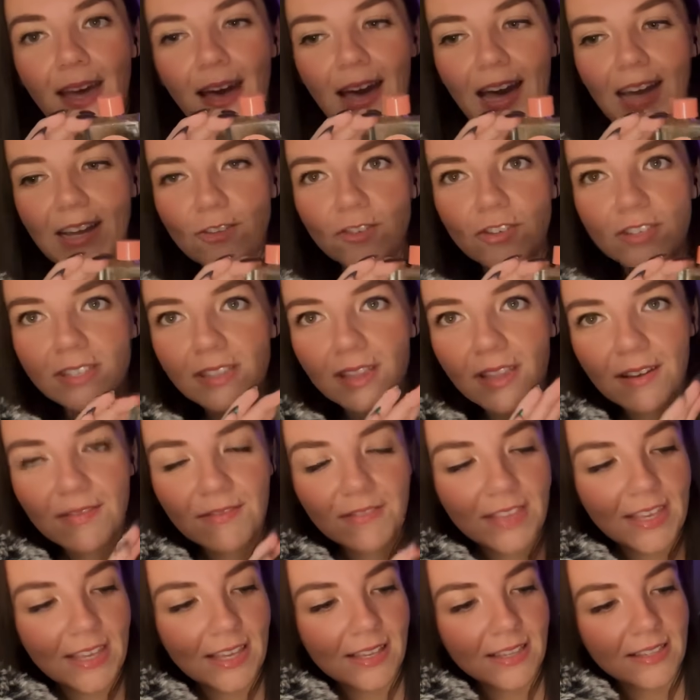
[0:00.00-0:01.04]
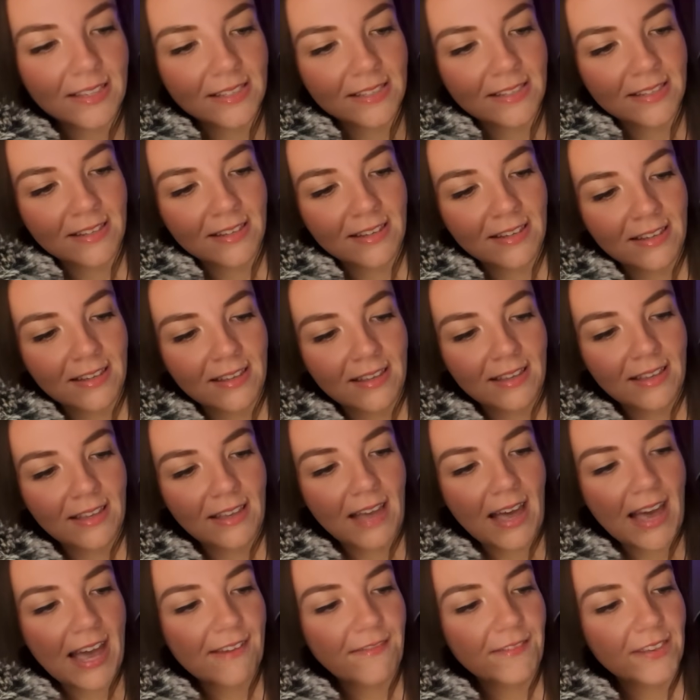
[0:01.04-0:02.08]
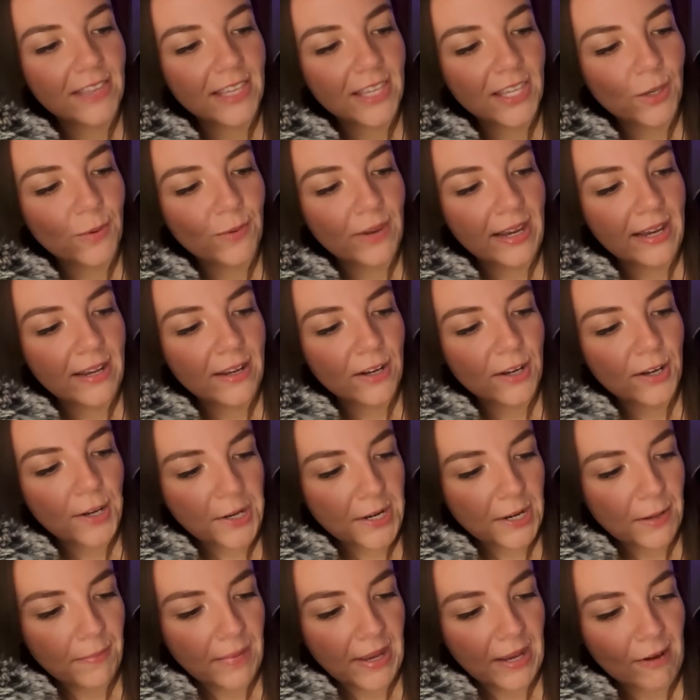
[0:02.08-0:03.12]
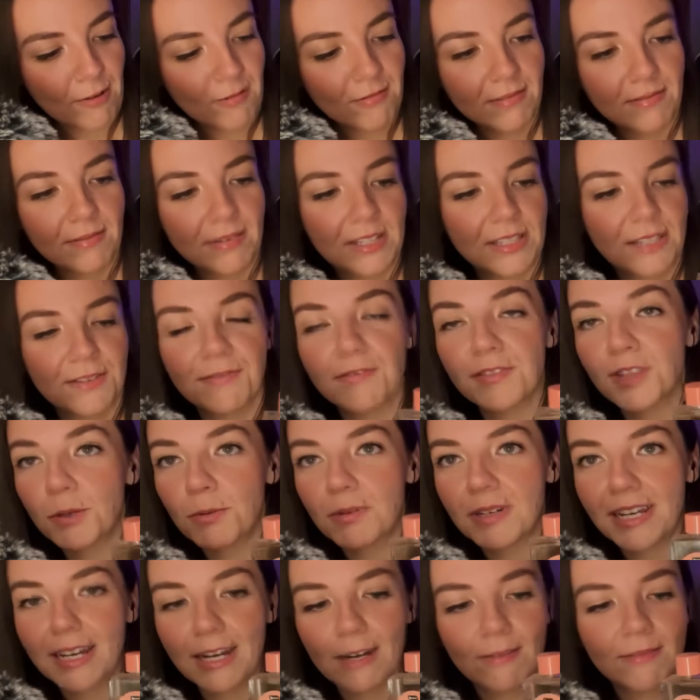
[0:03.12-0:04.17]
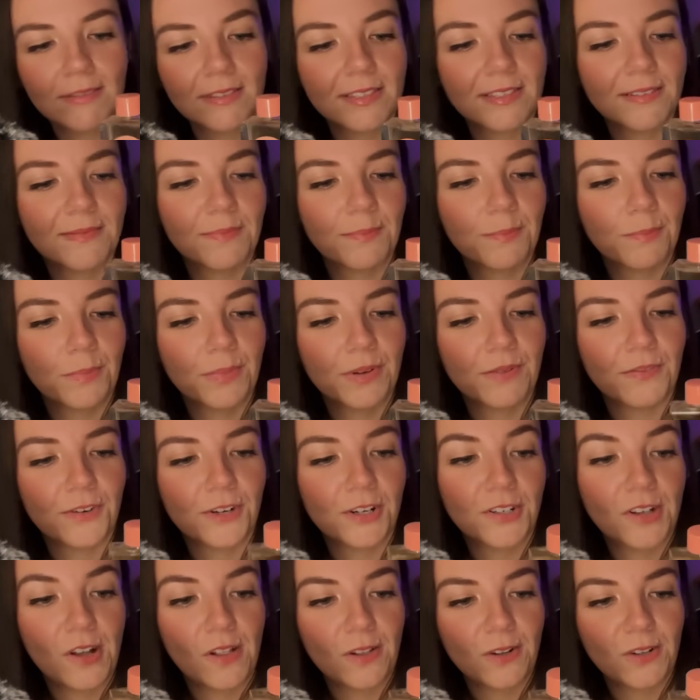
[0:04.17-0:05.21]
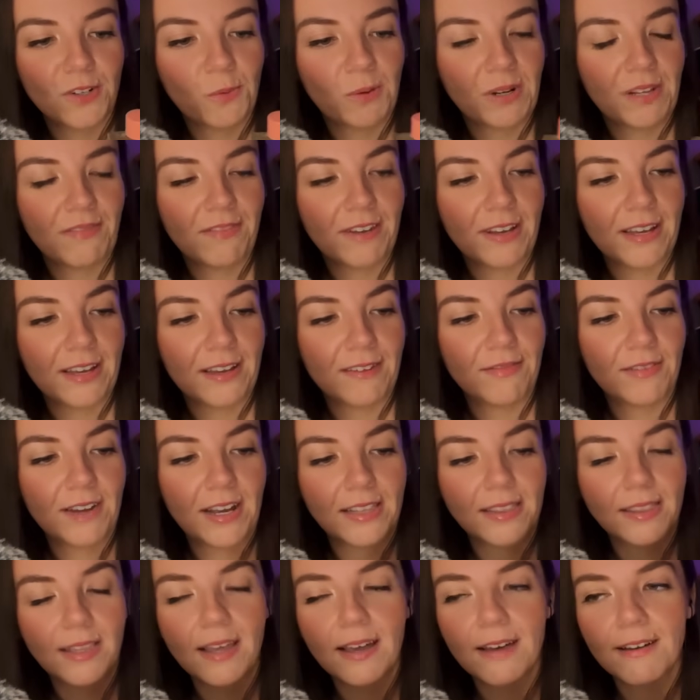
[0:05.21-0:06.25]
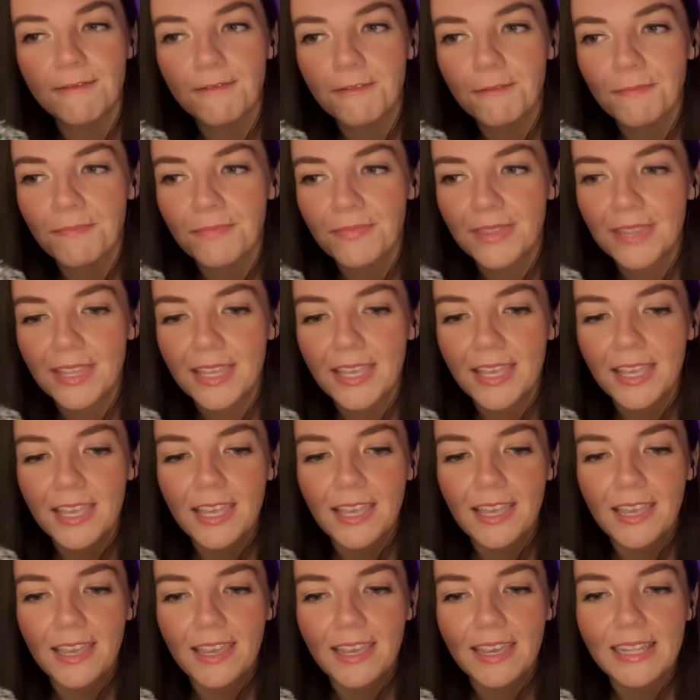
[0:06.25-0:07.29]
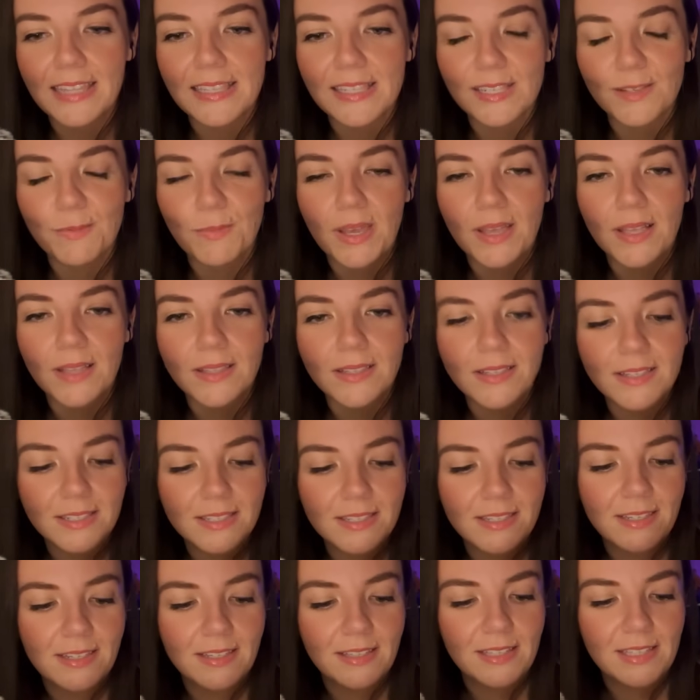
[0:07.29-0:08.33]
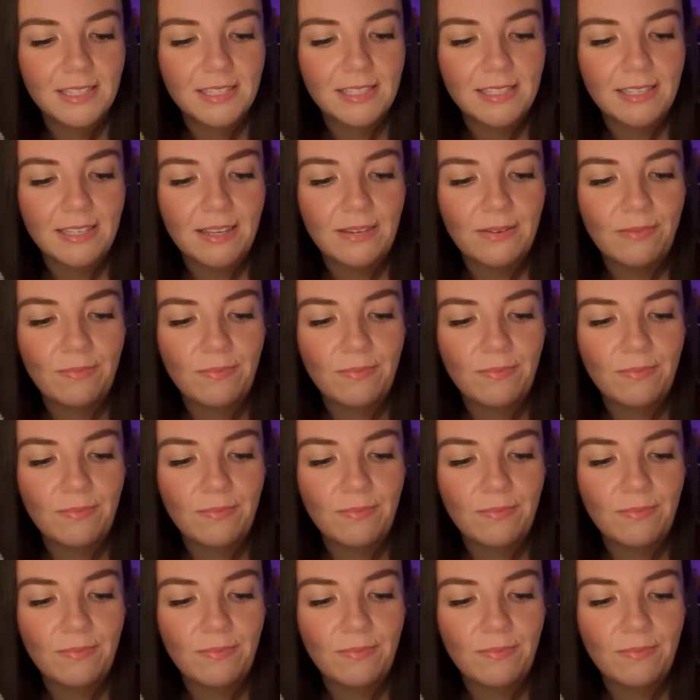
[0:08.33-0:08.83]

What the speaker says: I just love this. I feel like you get a good amount. It's a fluid ounce, but for $1.25, I love. It smells. Let's see.